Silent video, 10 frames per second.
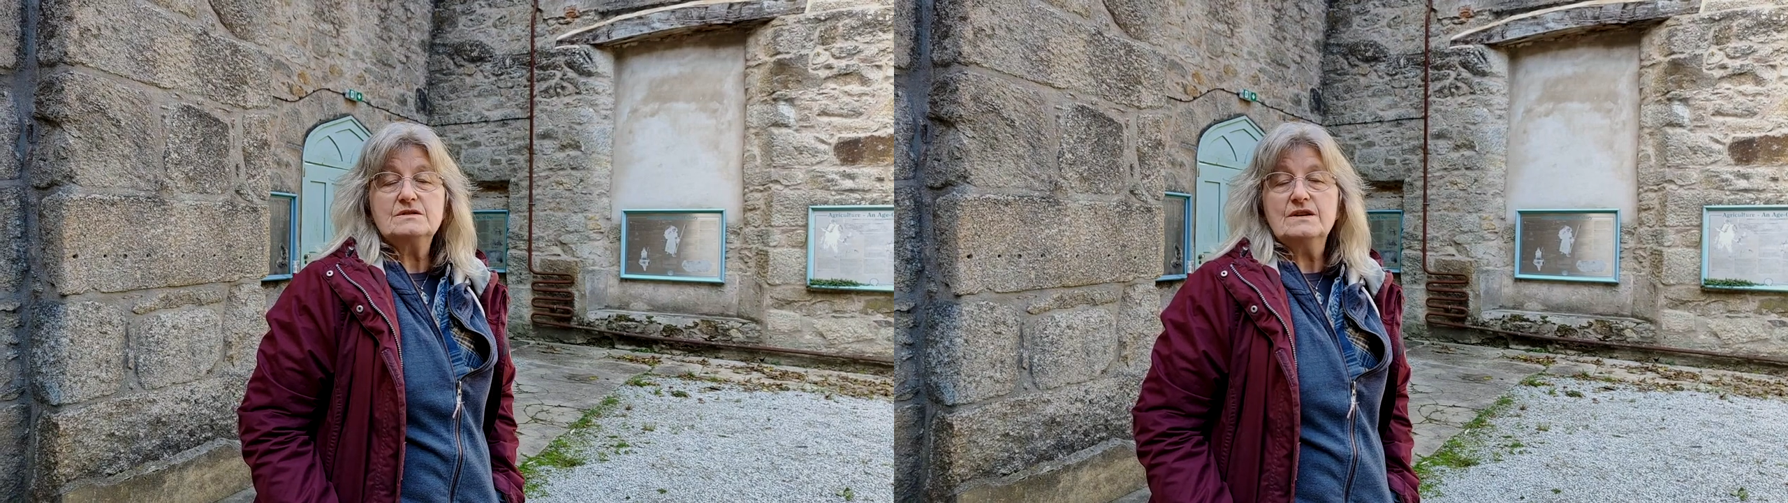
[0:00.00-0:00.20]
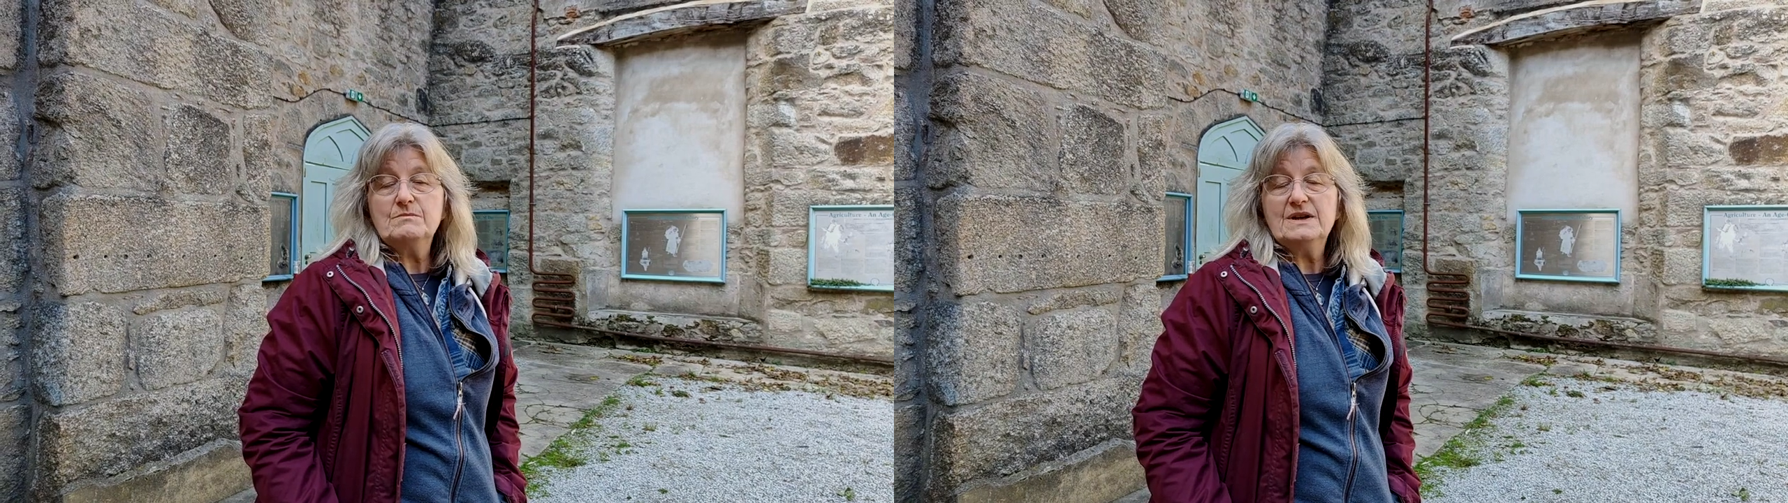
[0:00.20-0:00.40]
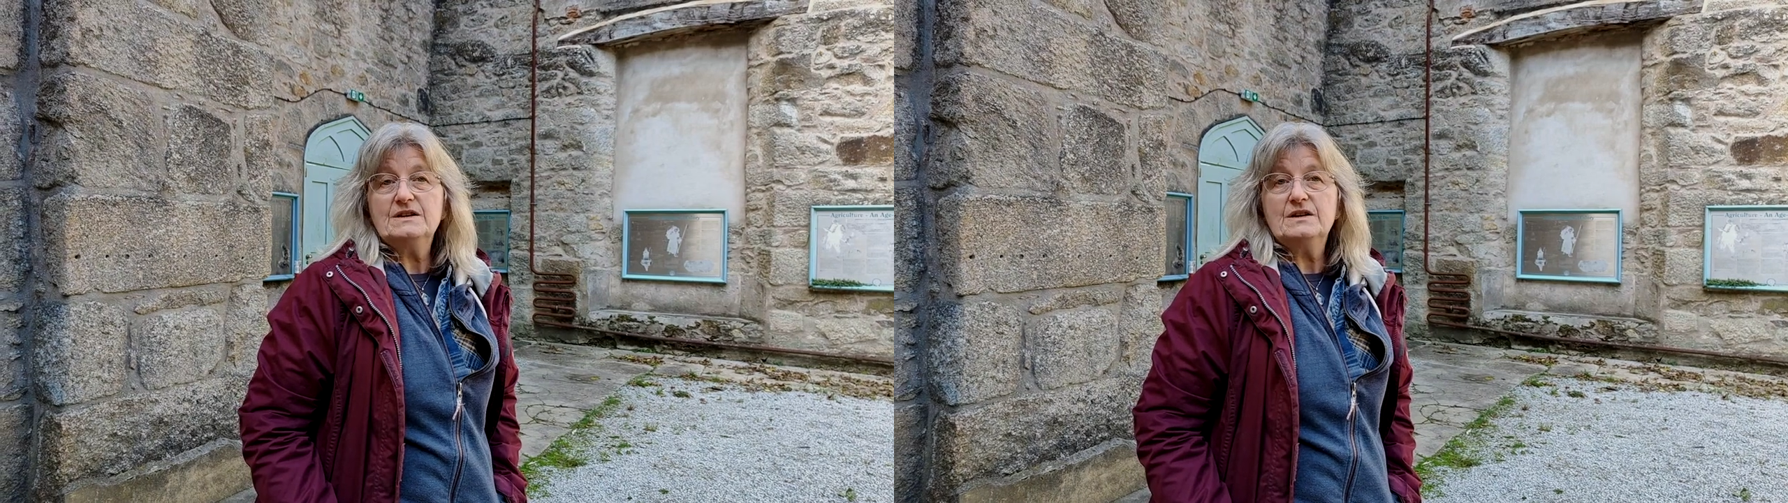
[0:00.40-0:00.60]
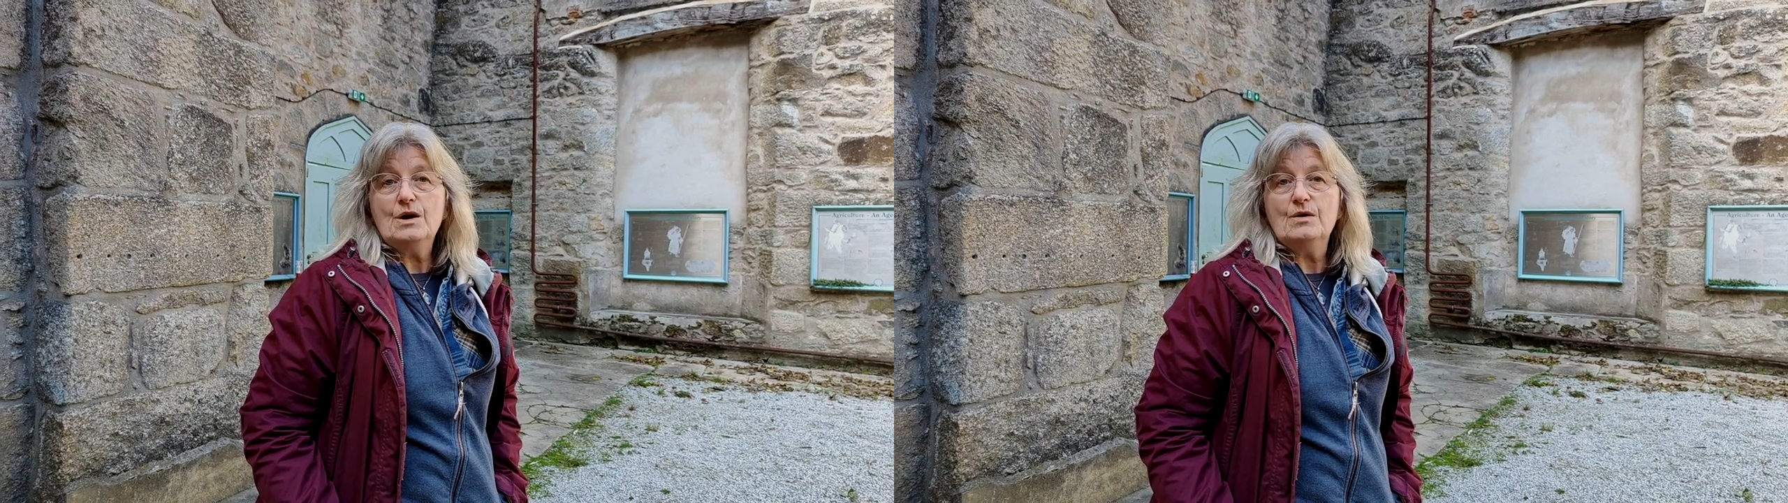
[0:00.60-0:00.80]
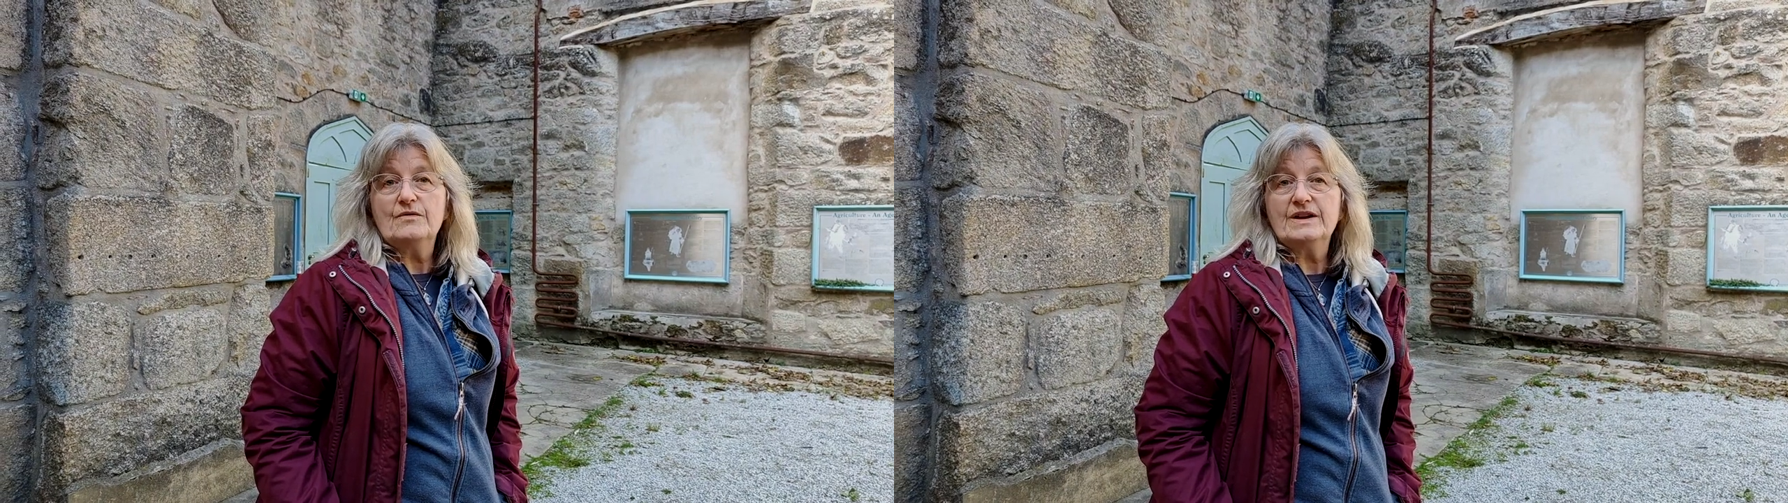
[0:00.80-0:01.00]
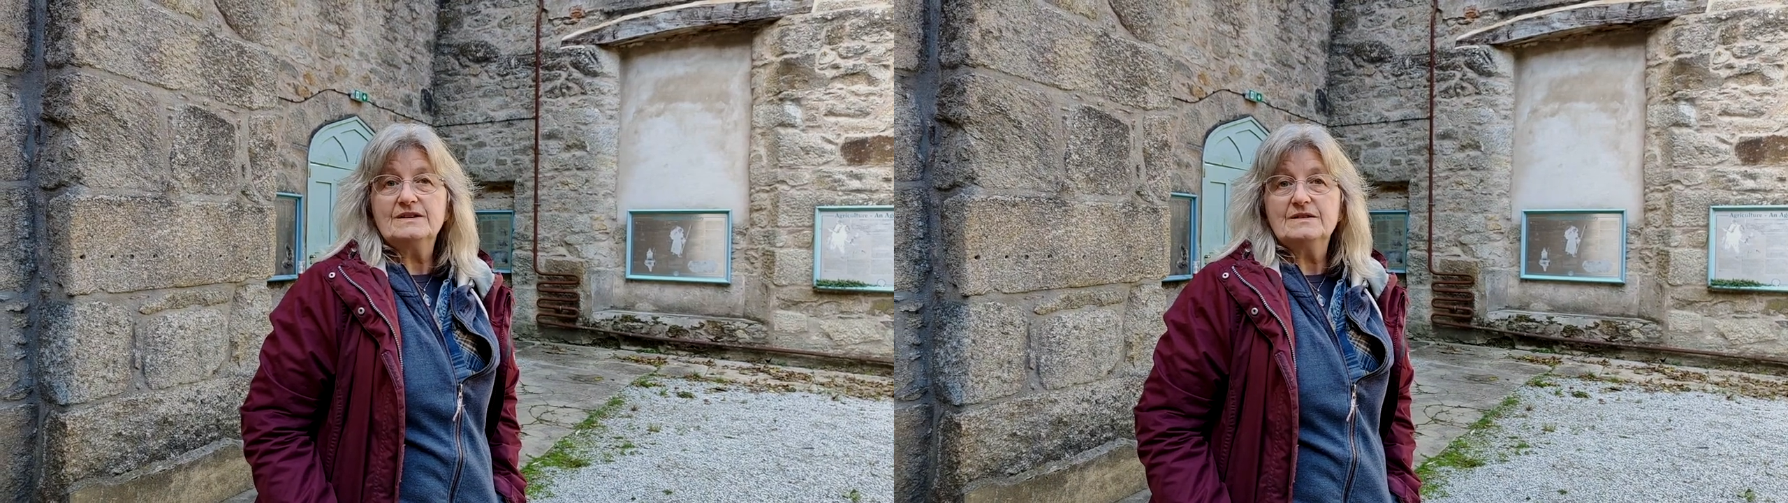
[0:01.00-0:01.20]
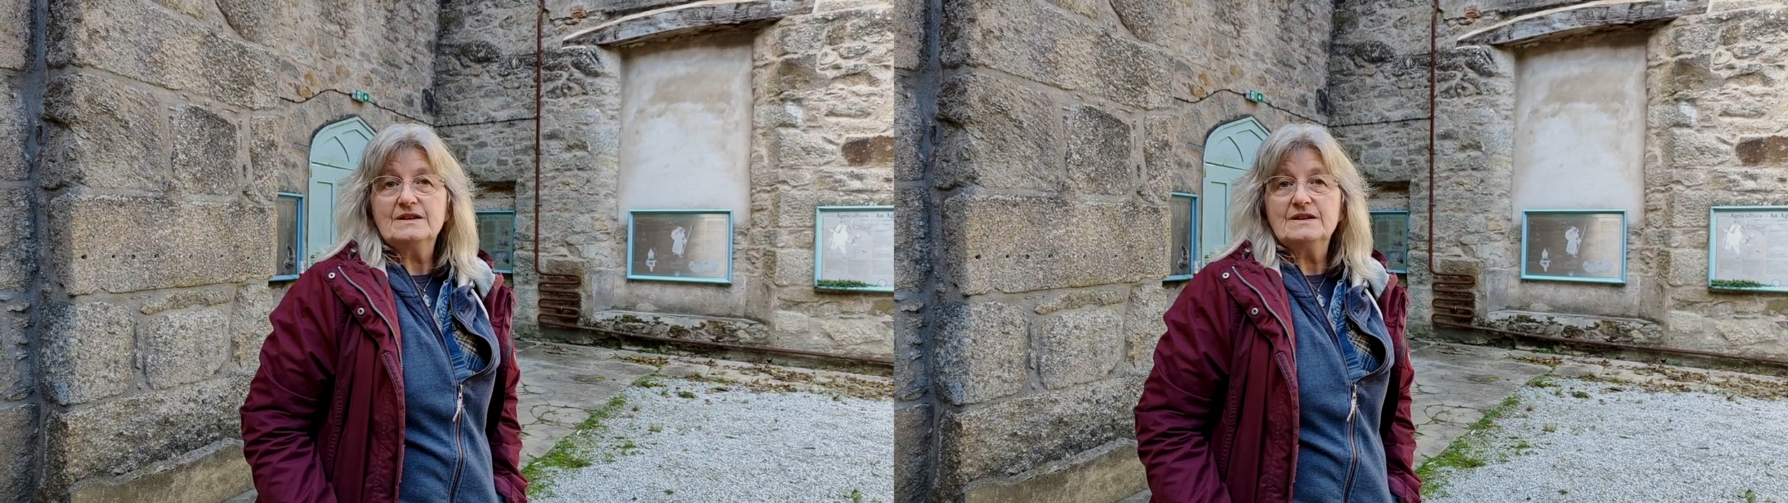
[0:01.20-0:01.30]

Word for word: to make a go of it,